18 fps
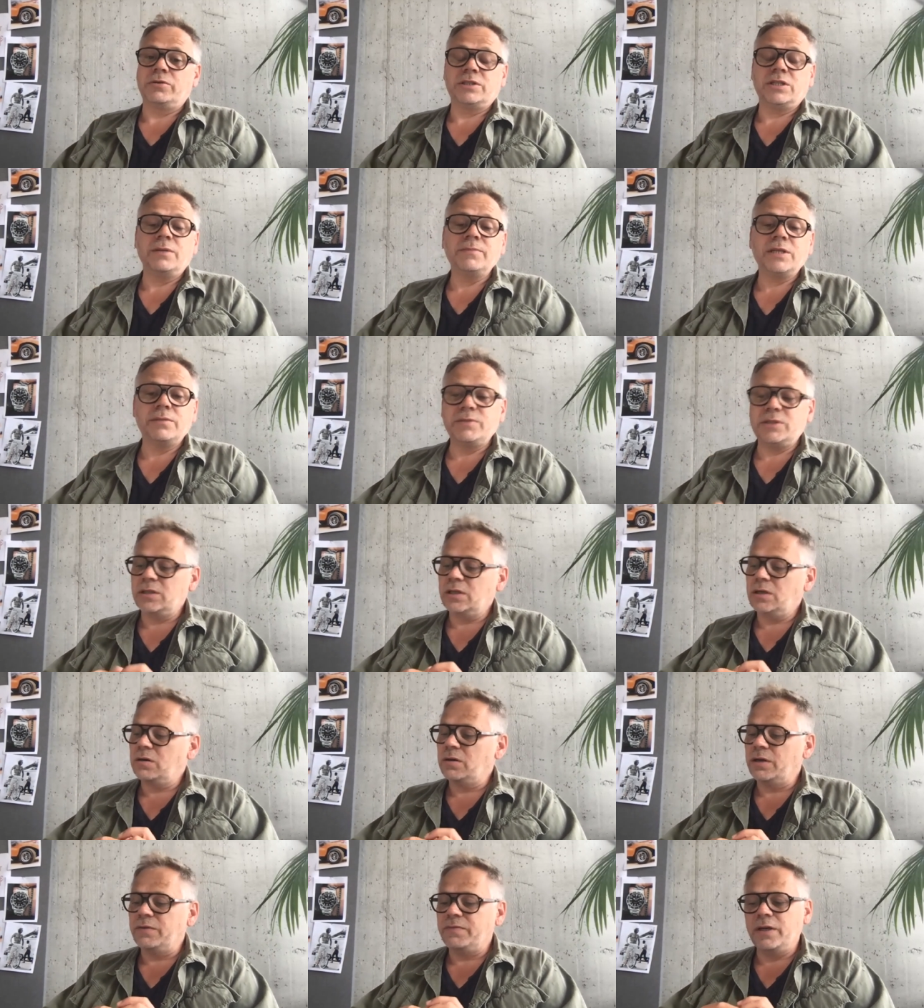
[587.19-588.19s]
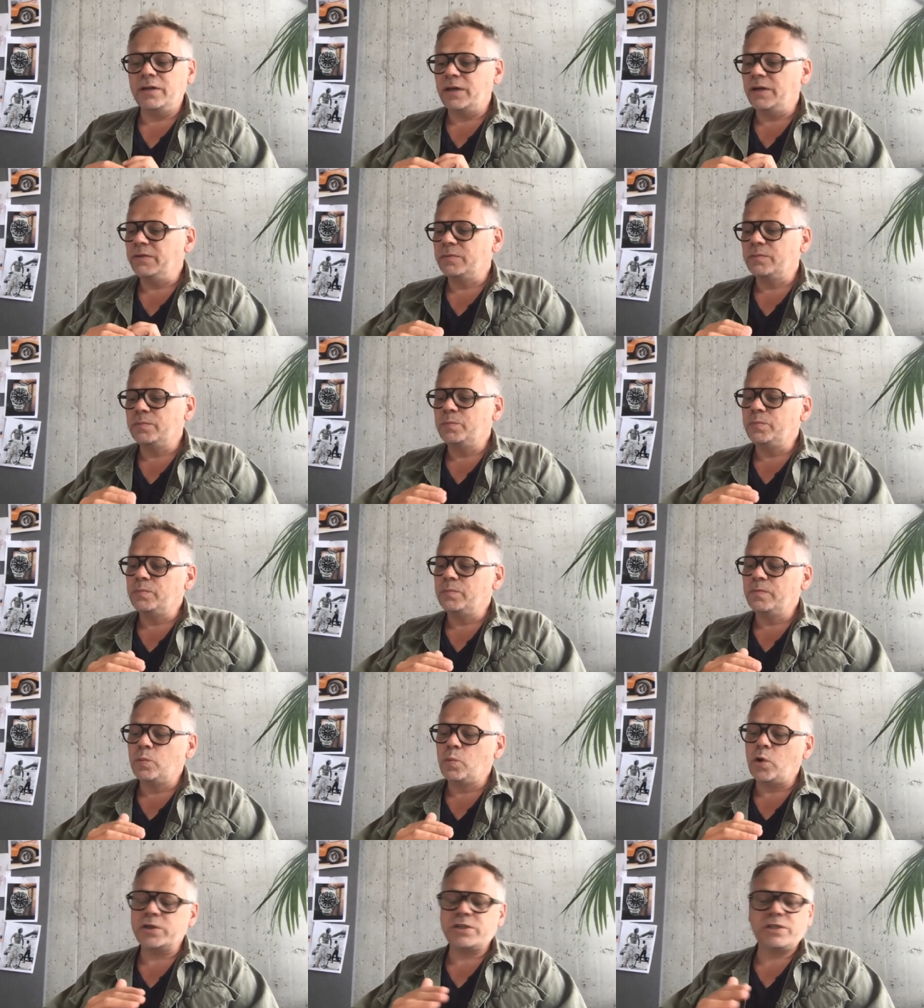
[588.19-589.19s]
Sometimes, you know, if, if a
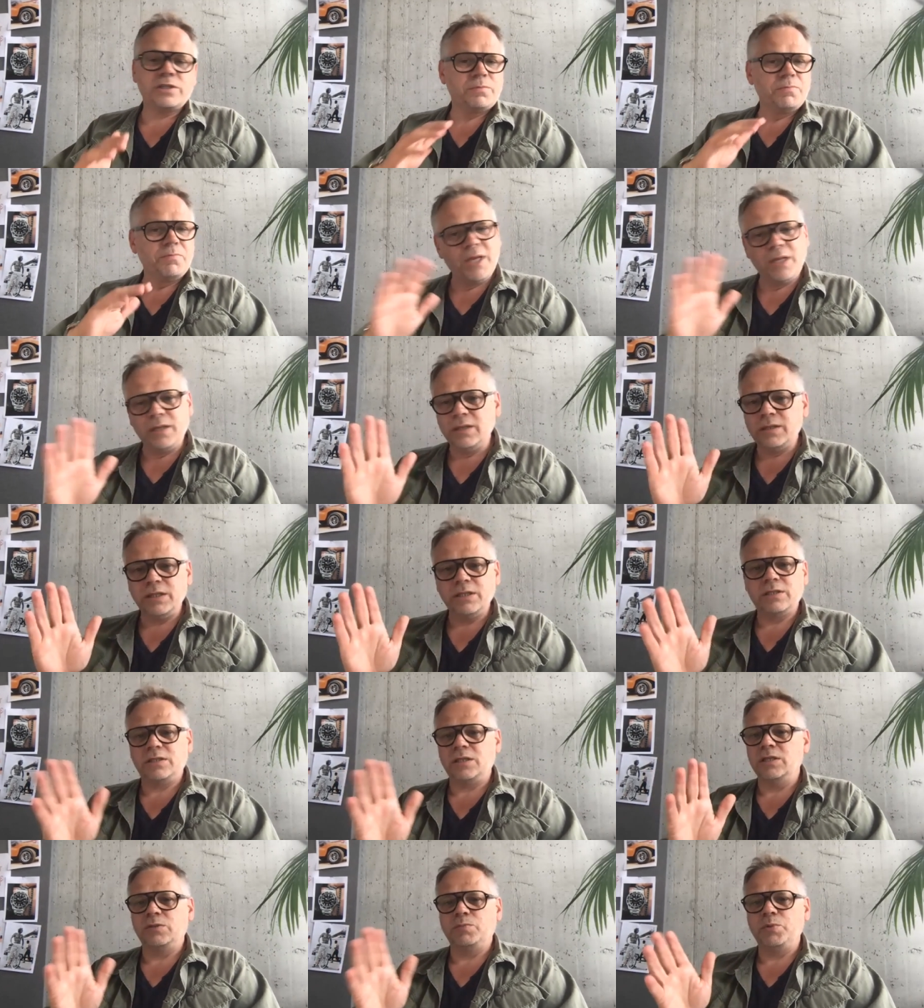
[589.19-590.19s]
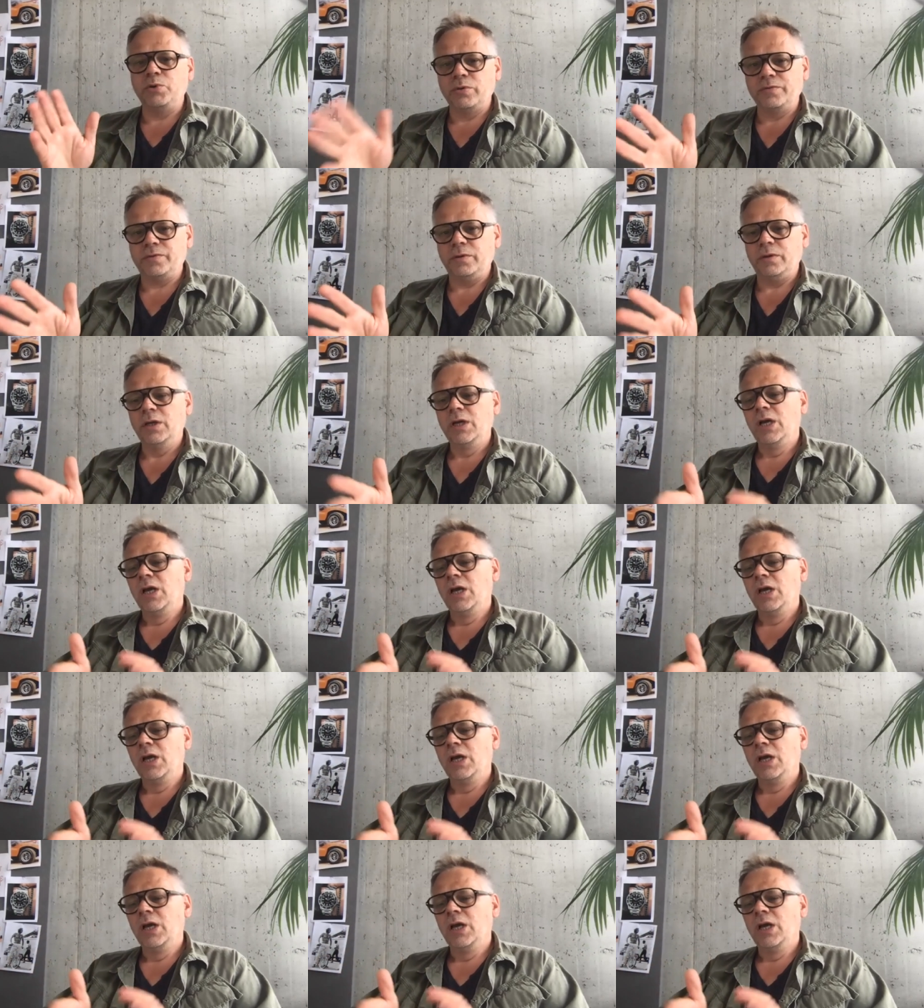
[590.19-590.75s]
watch is mint, it's, it's beautiful.